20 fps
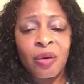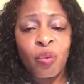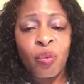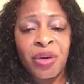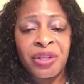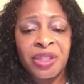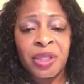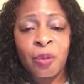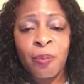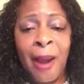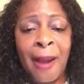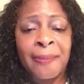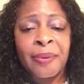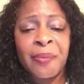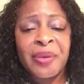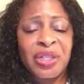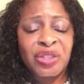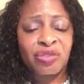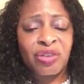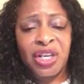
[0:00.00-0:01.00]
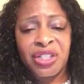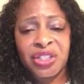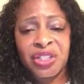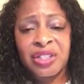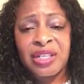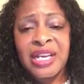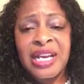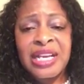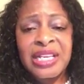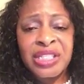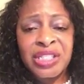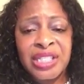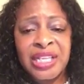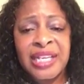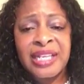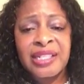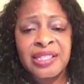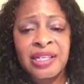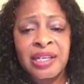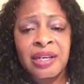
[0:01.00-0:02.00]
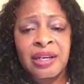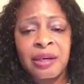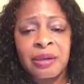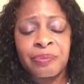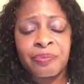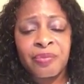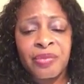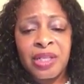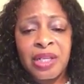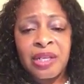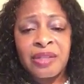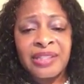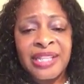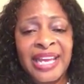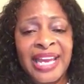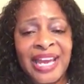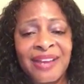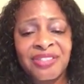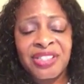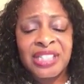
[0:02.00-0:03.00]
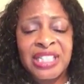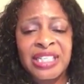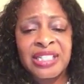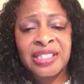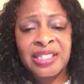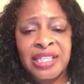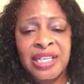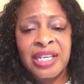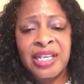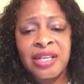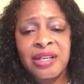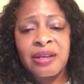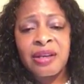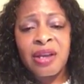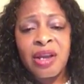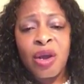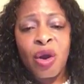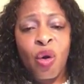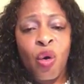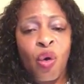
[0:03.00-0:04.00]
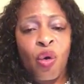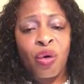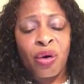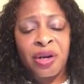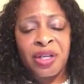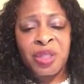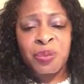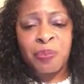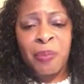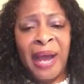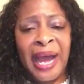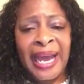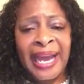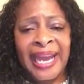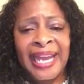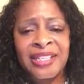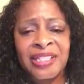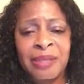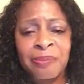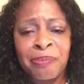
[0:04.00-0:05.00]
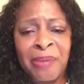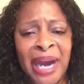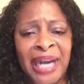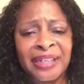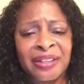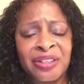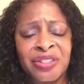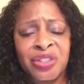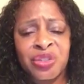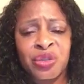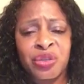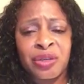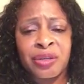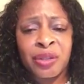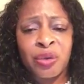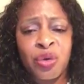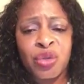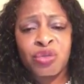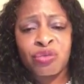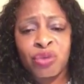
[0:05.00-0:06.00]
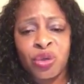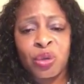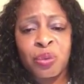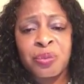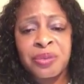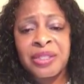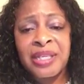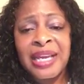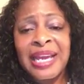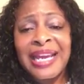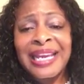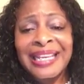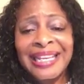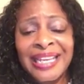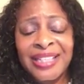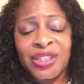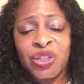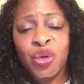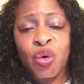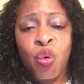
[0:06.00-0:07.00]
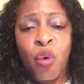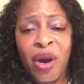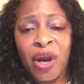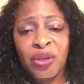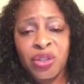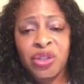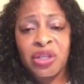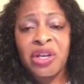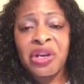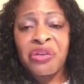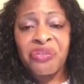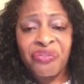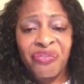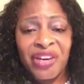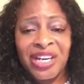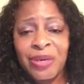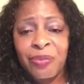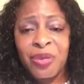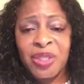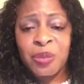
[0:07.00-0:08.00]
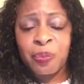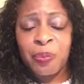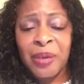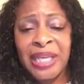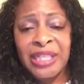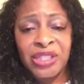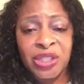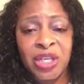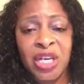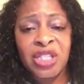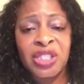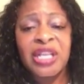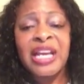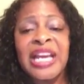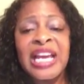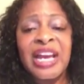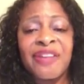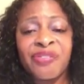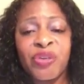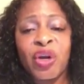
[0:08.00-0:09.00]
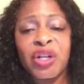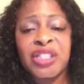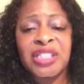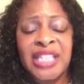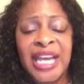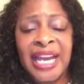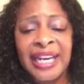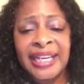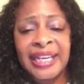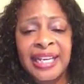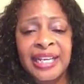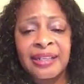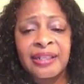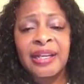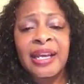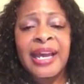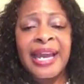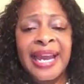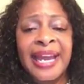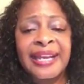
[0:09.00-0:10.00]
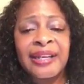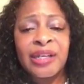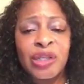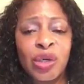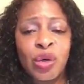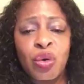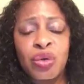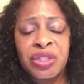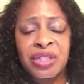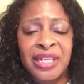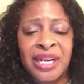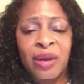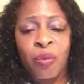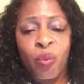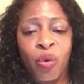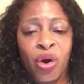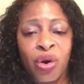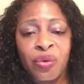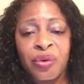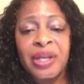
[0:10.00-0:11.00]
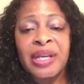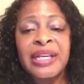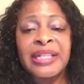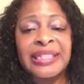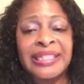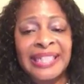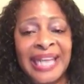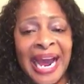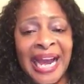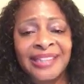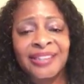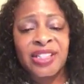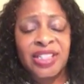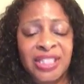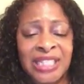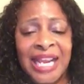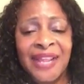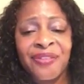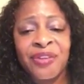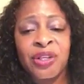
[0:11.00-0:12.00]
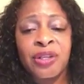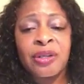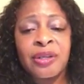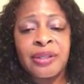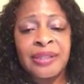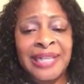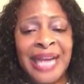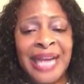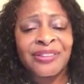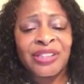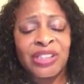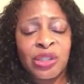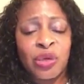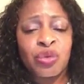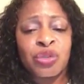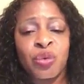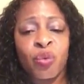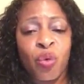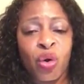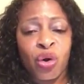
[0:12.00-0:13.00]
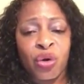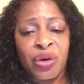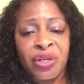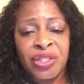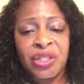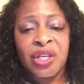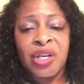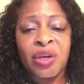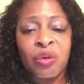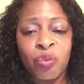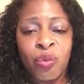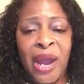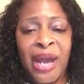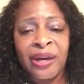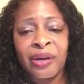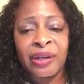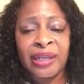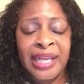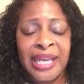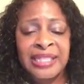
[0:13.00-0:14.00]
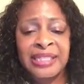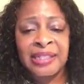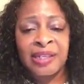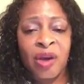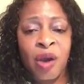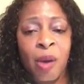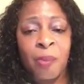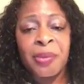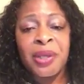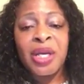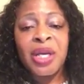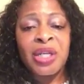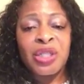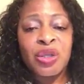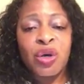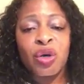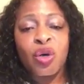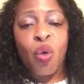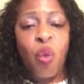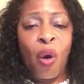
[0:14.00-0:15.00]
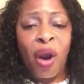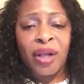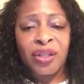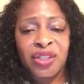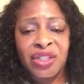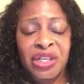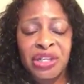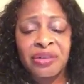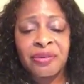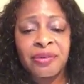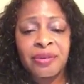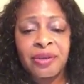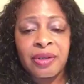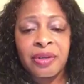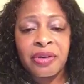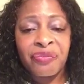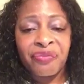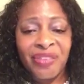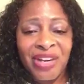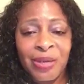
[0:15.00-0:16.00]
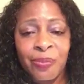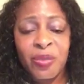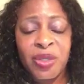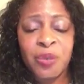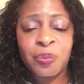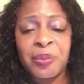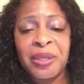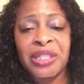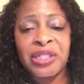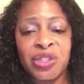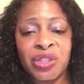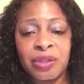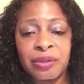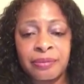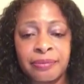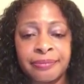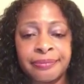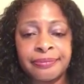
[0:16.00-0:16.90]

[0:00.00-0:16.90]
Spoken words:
When the Obama administration sends the FCC or spies and monitors into the newsrooms, it's to quelch freedom of speech. Because if you're telling a news network not to use the words radical Islam, you're quelching freedom of speech,